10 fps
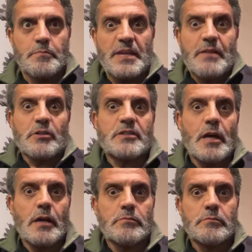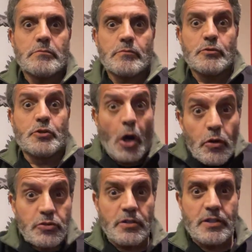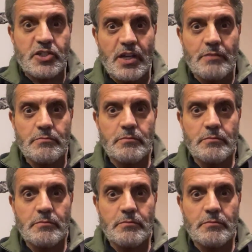be able to go to the gym?